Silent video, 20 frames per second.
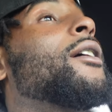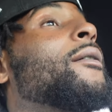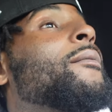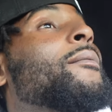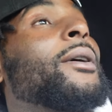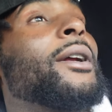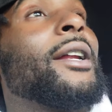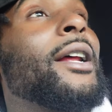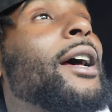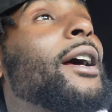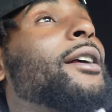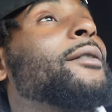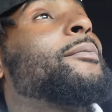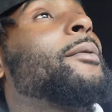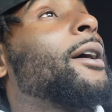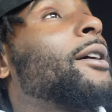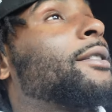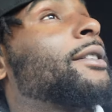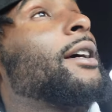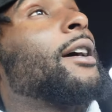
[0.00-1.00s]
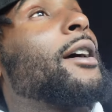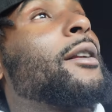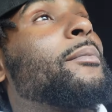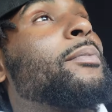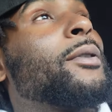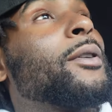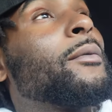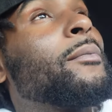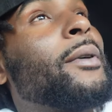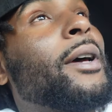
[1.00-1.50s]
But now it's about time to
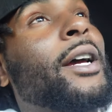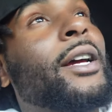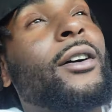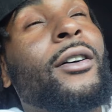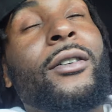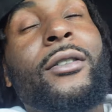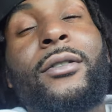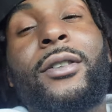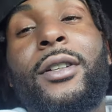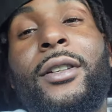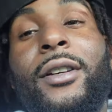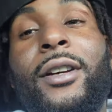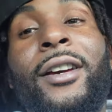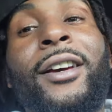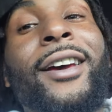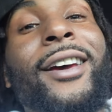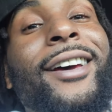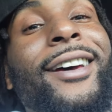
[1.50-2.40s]
put them back on in.